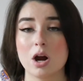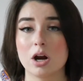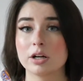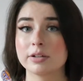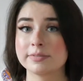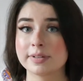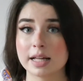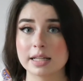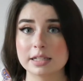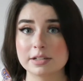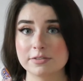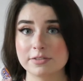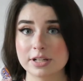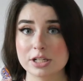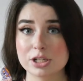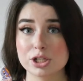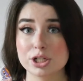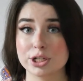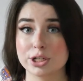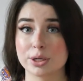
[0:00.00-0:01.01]
are
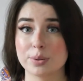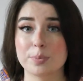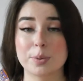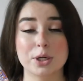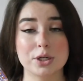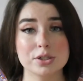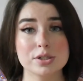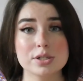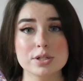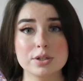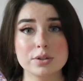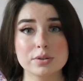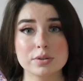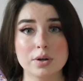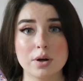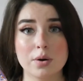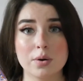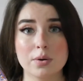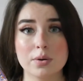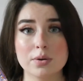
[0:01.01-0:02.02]
relevant to your personal
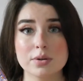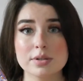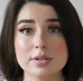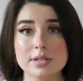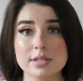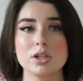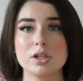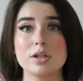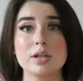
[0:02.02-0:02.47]
goals.